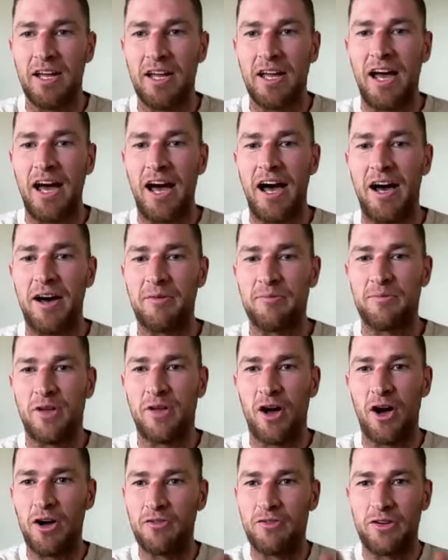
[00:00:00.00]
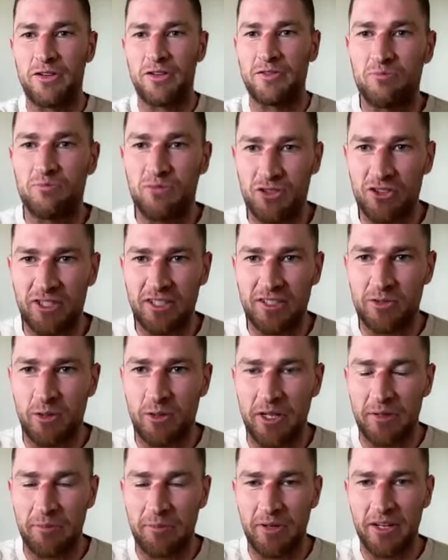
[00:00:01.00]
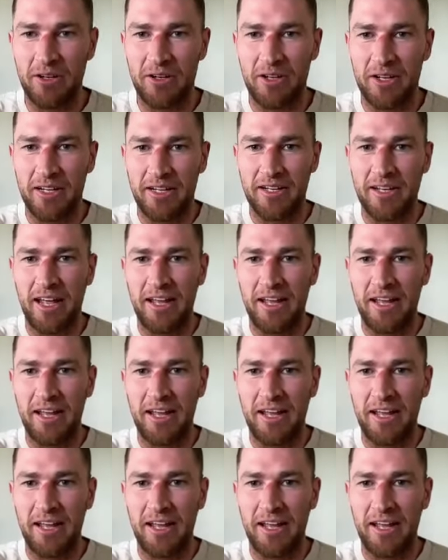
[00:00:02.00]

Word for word: um, over a six-week period,